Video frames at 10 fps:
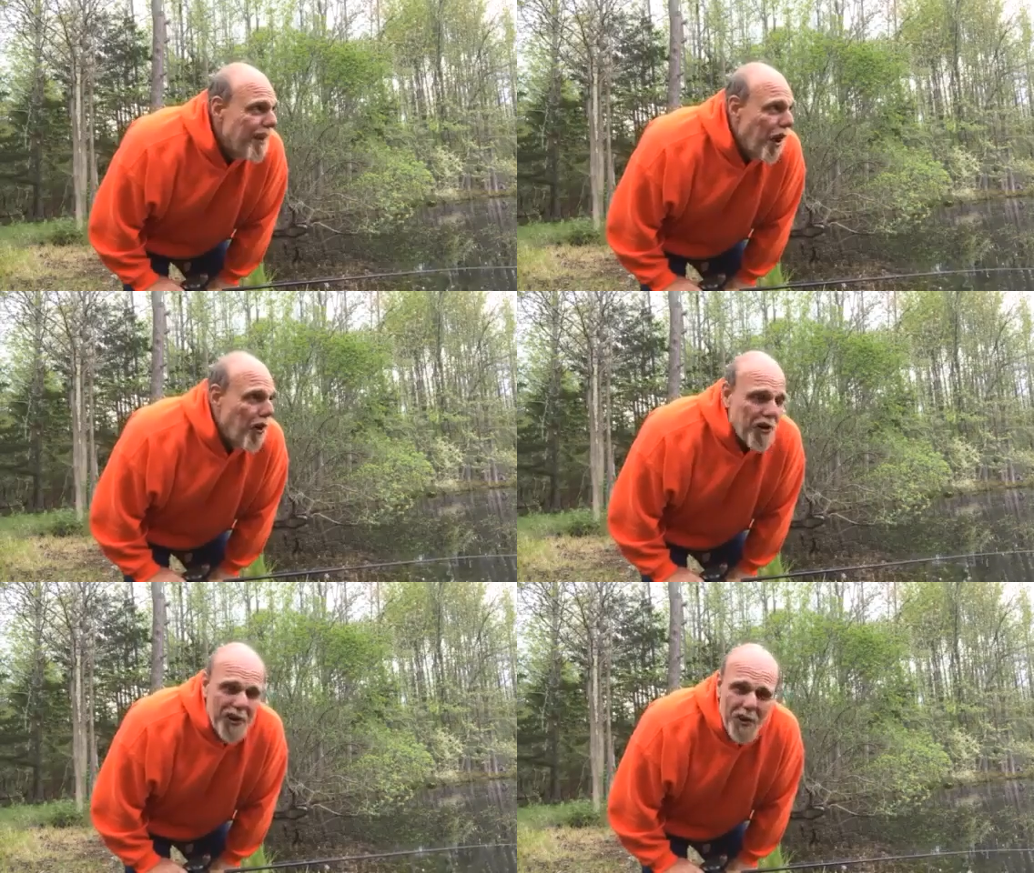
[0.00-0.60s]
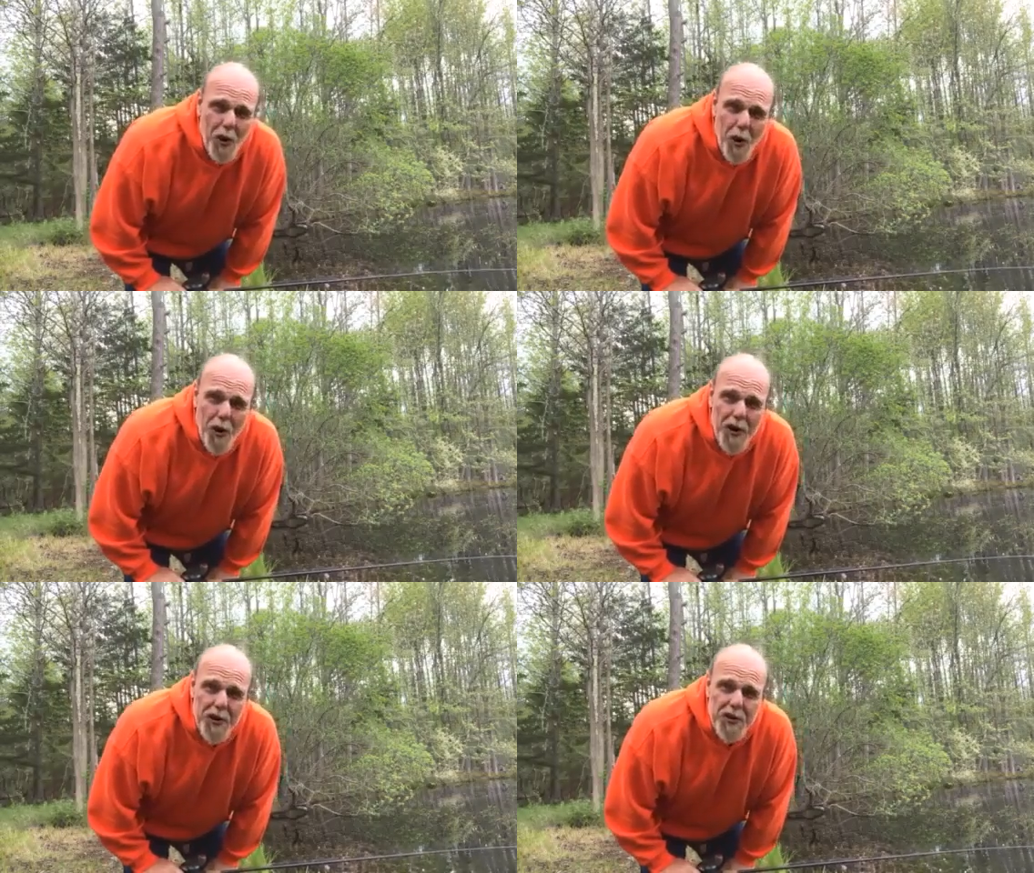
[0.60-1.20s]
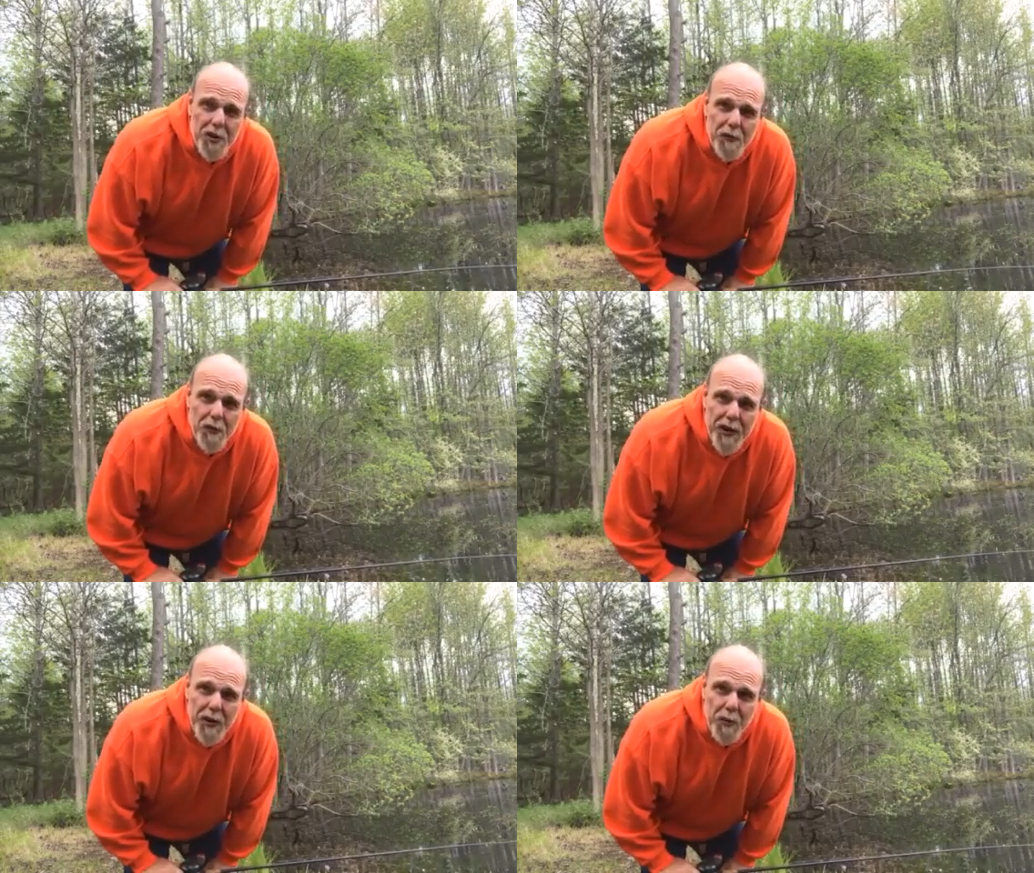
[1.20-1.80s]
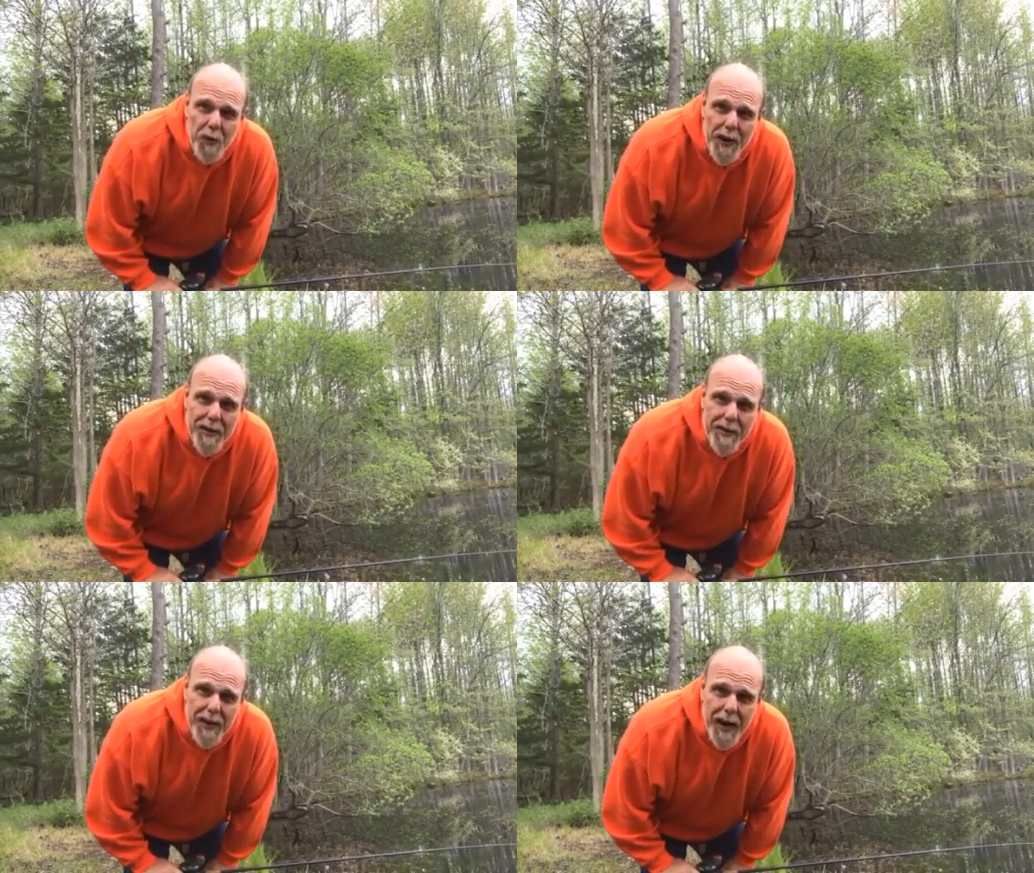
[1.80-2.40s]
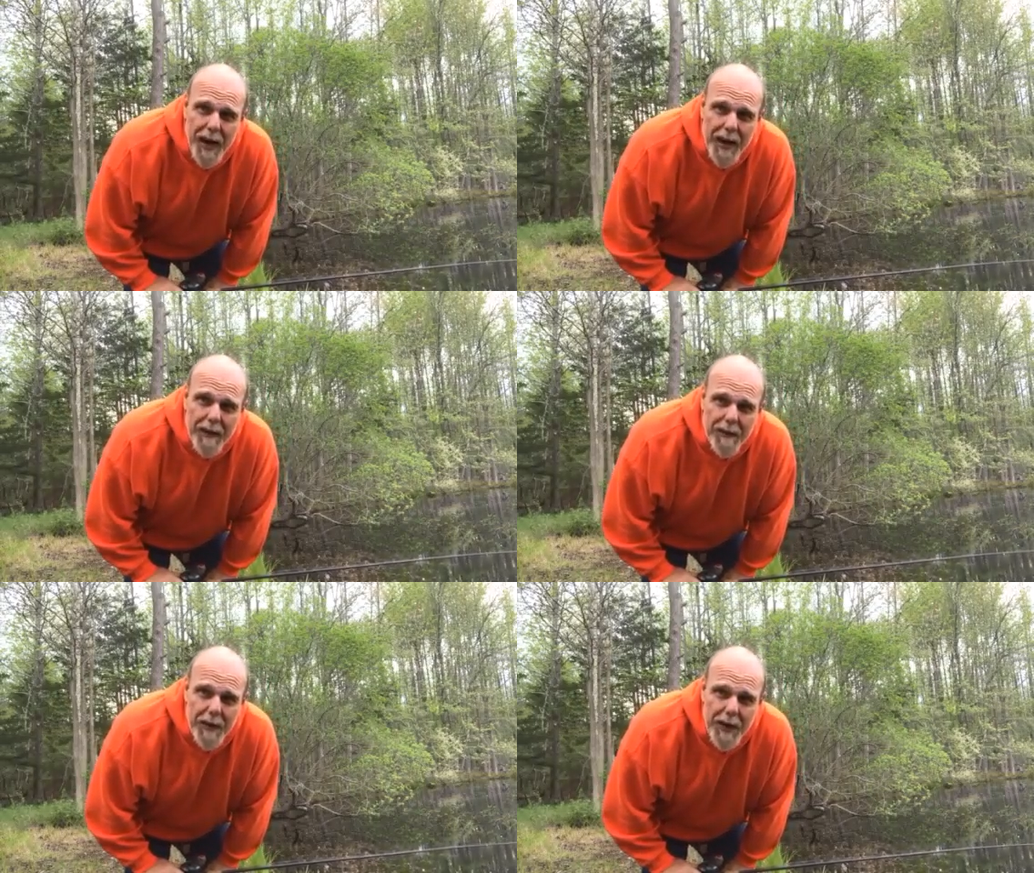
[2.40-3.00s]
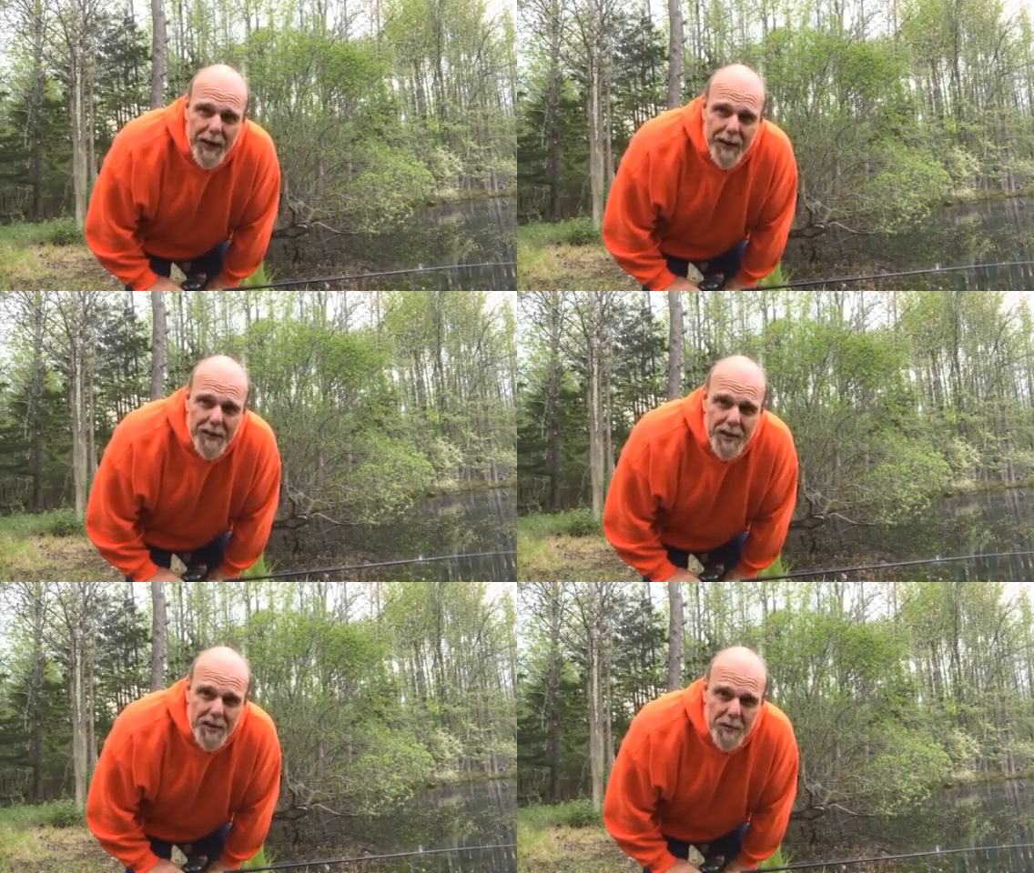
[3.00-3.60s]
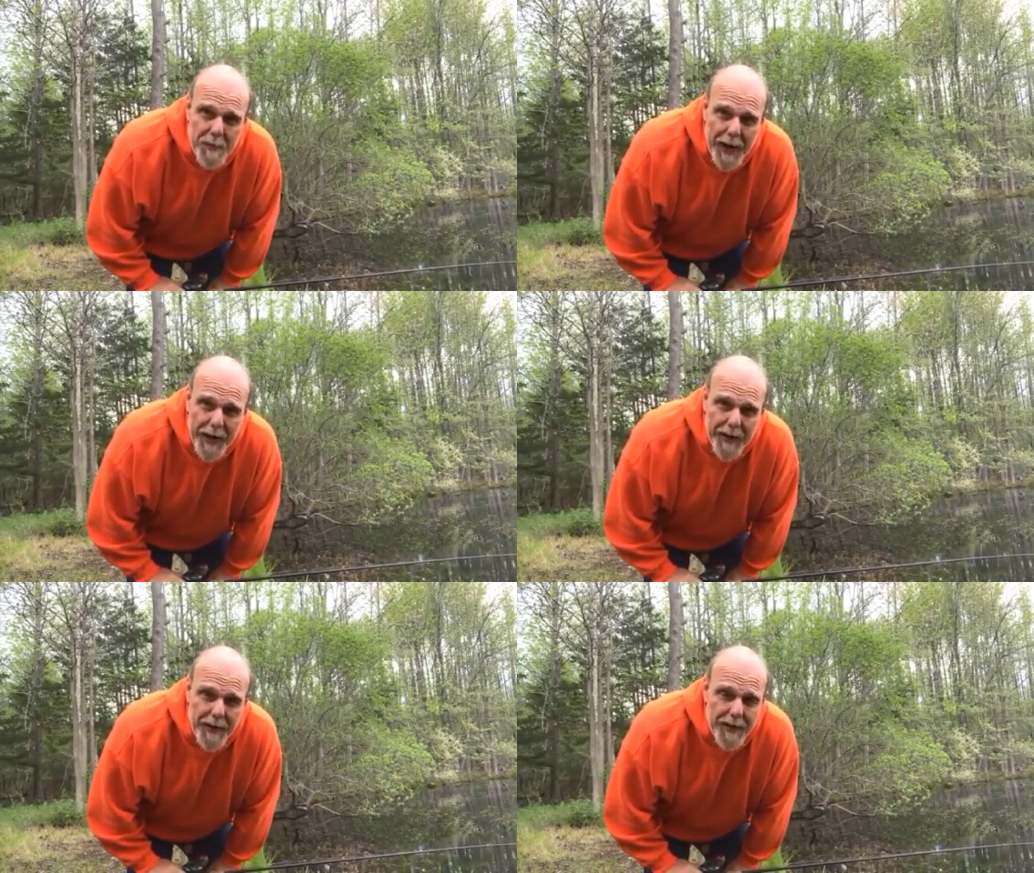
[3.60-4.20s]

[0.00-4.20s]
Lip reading: a little harder to reel with than I had anticipated.